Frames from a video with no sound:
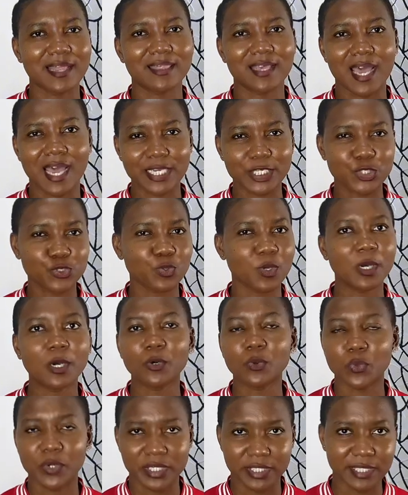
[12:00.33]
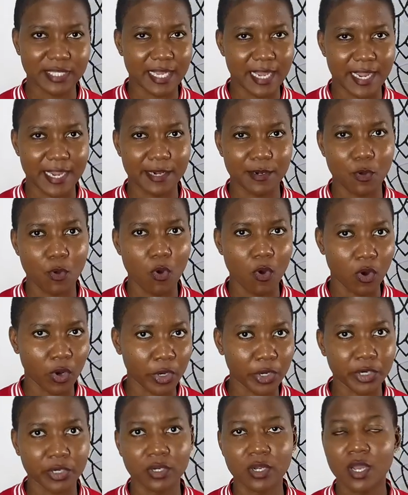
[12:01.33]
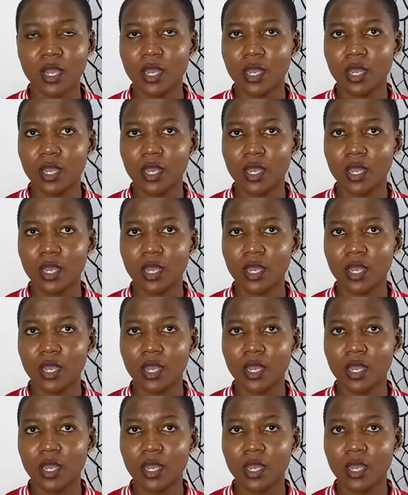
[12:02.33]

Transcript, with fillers: at the actual waistline or